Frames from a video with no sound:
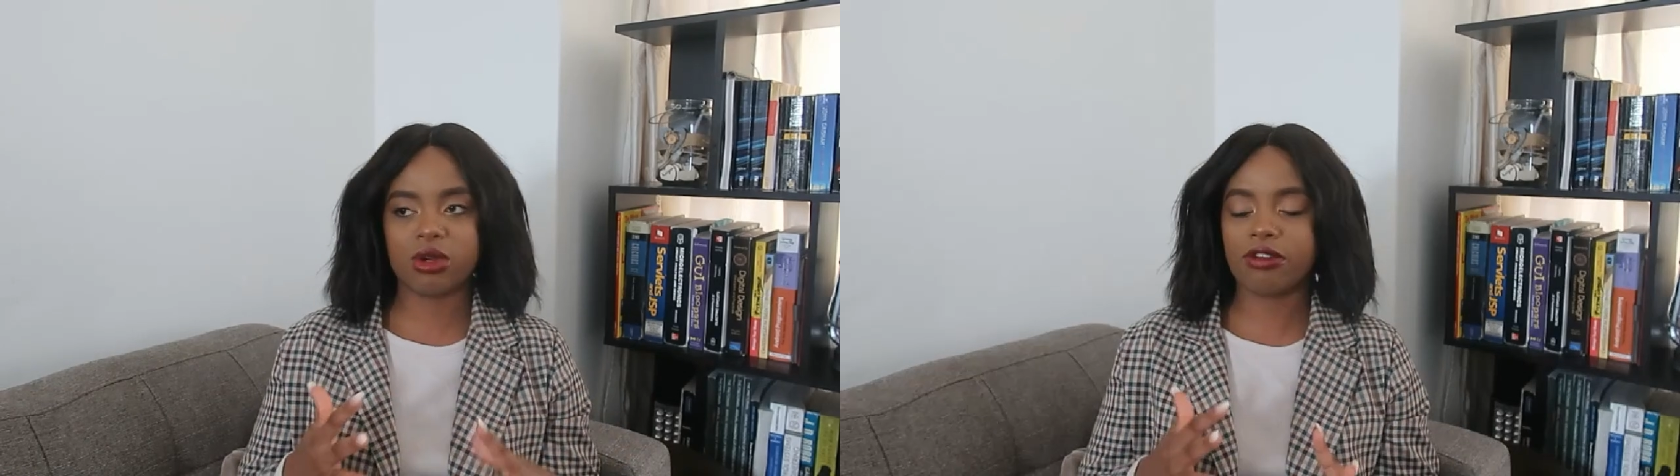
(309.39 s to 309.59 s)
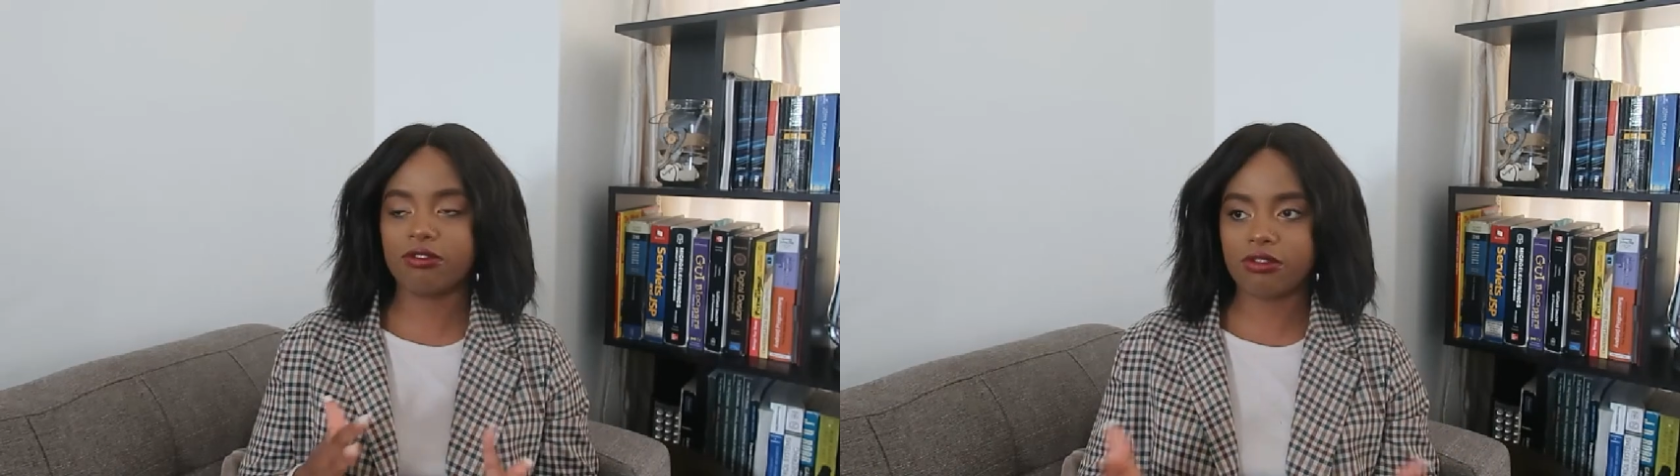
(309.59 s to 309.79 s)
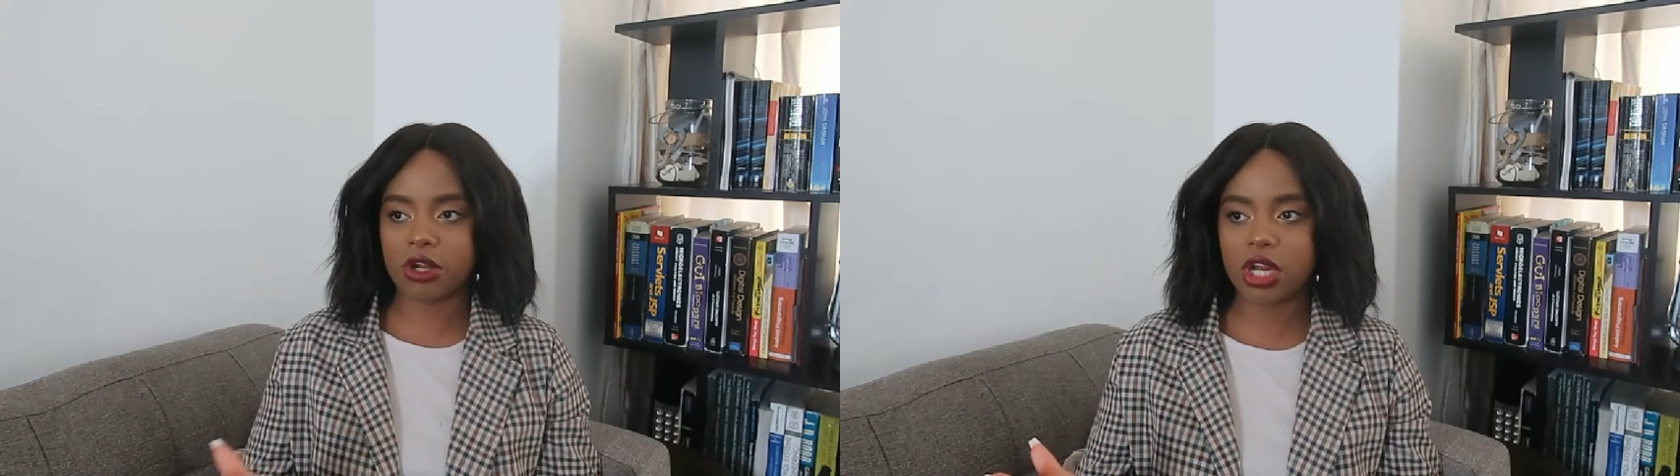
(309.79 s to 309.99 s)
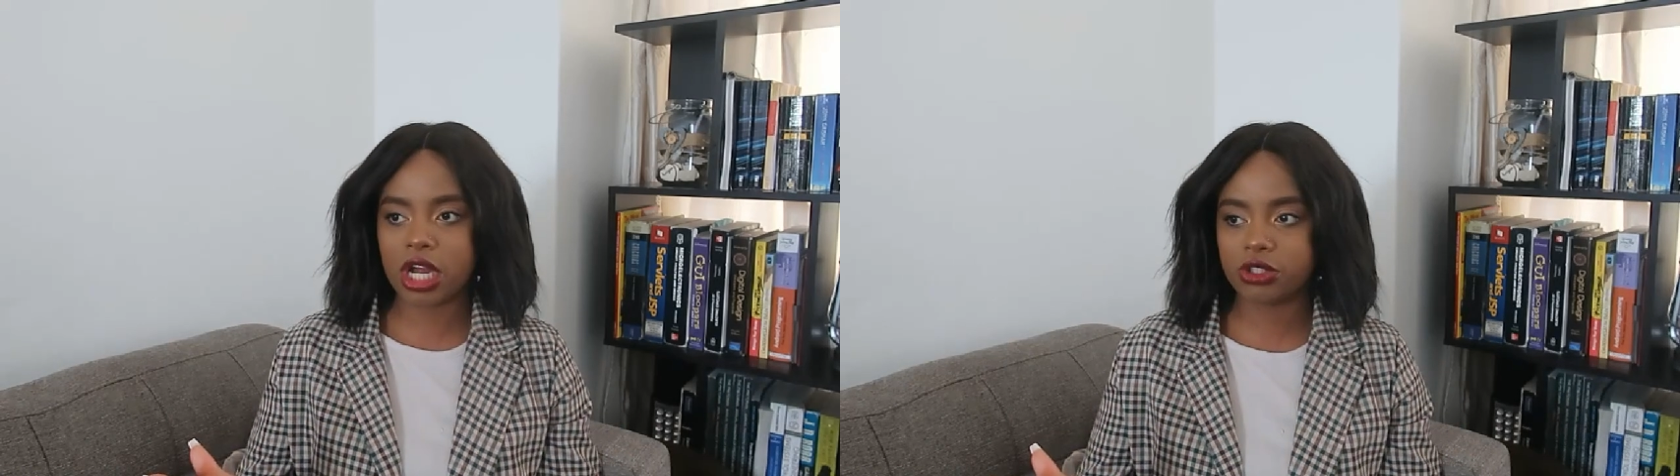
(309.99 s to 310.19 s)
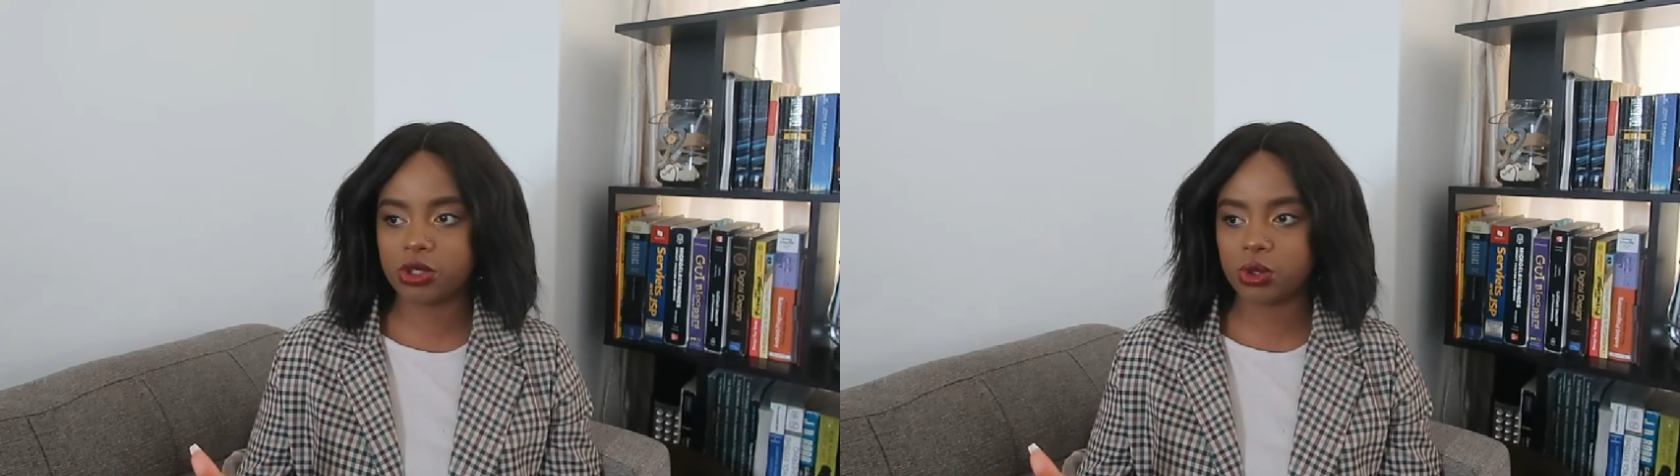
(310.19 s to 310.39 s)
looking very
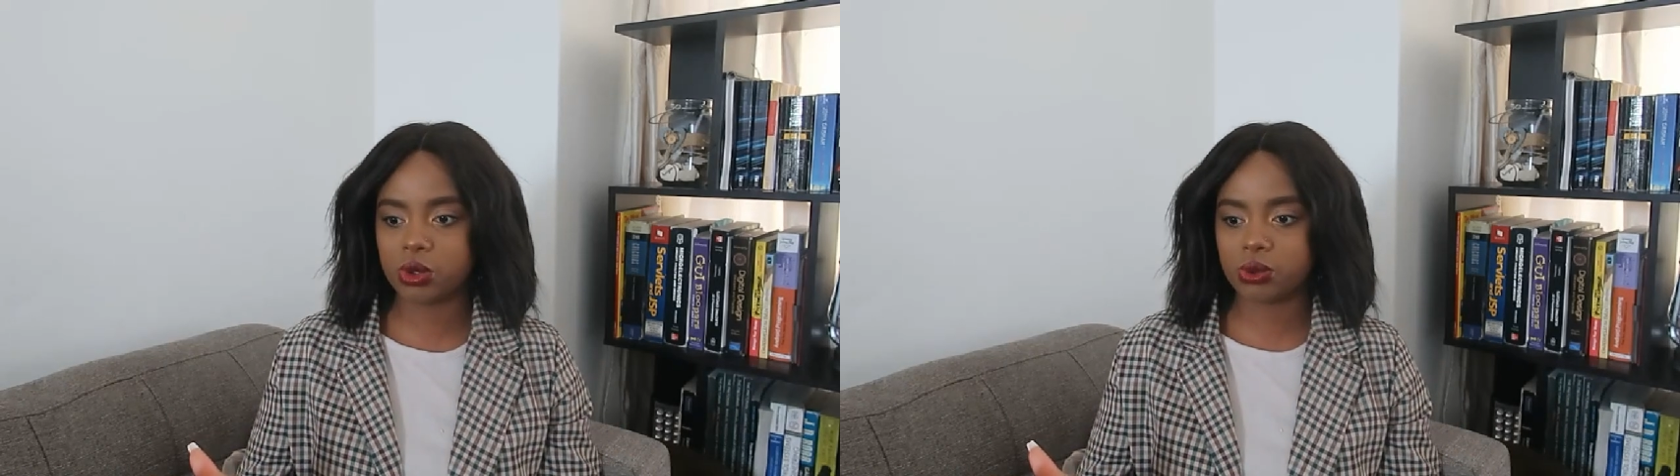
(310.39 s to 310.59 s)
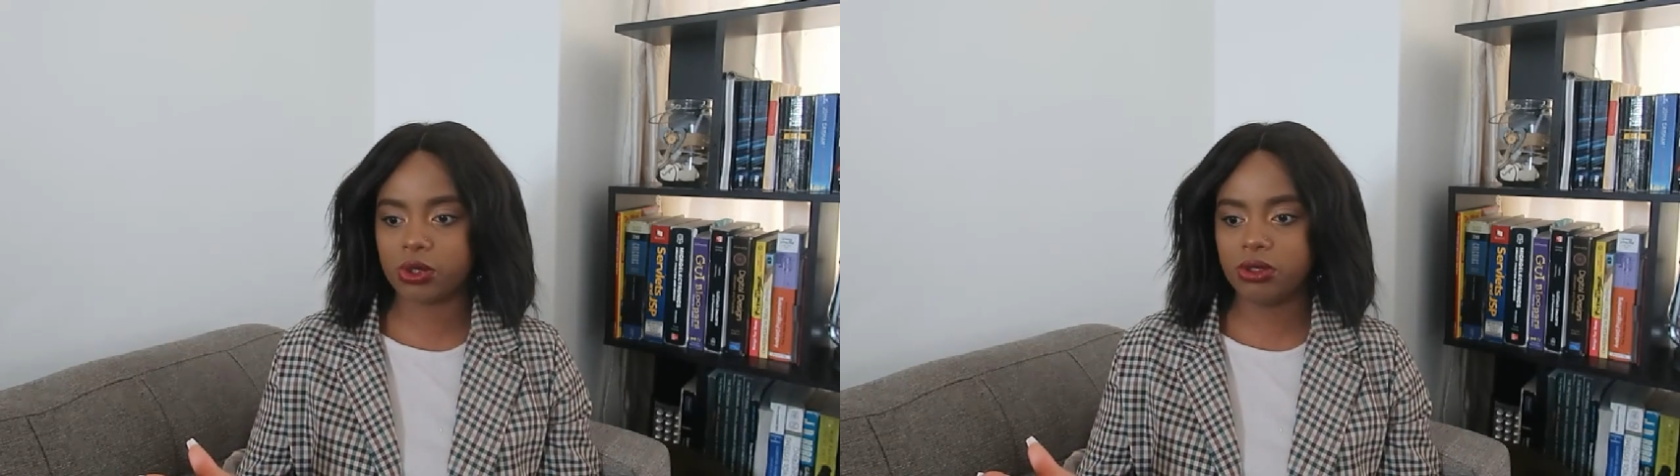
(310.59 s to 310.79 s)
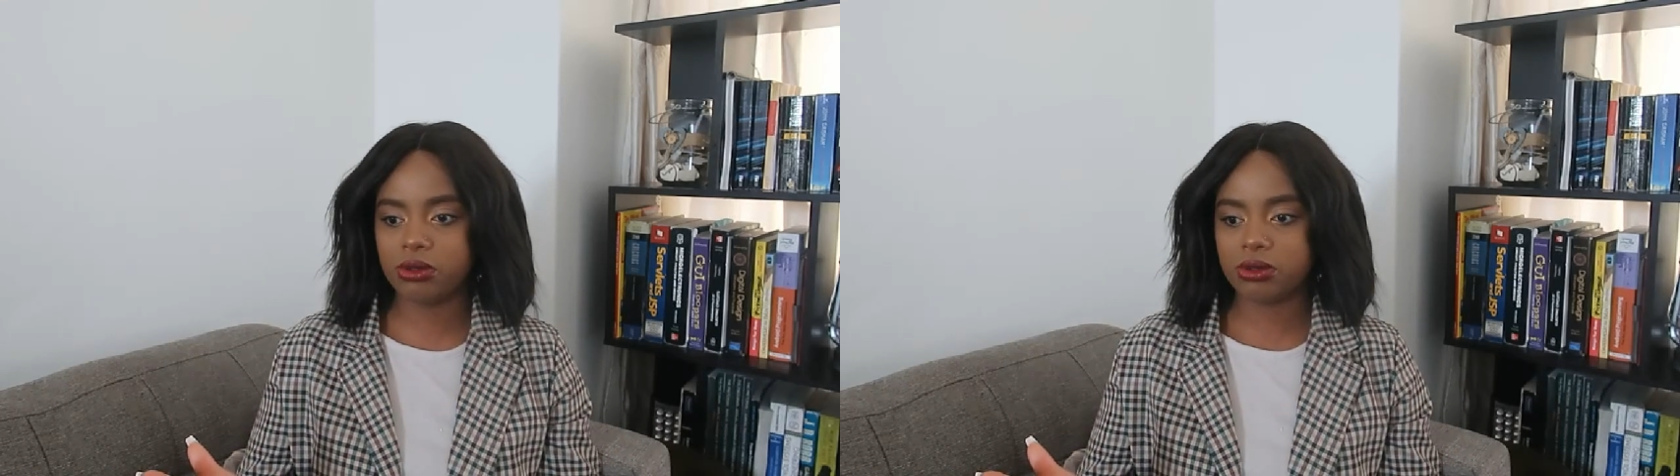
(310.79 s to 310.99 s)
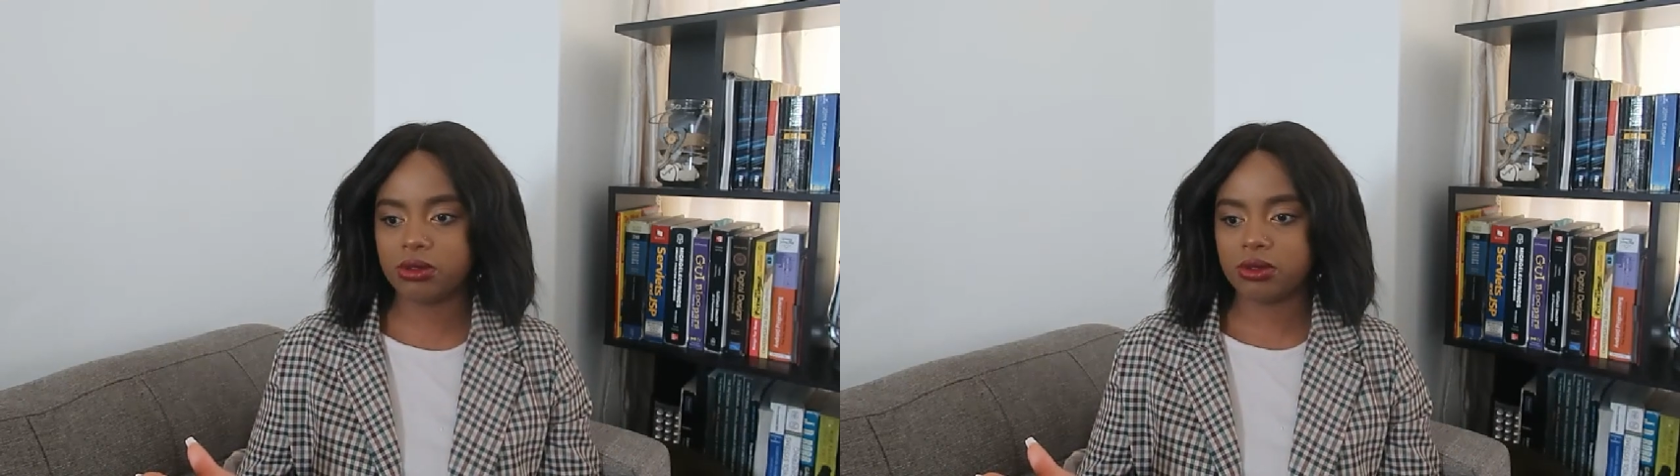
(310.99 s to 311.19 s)
unusual.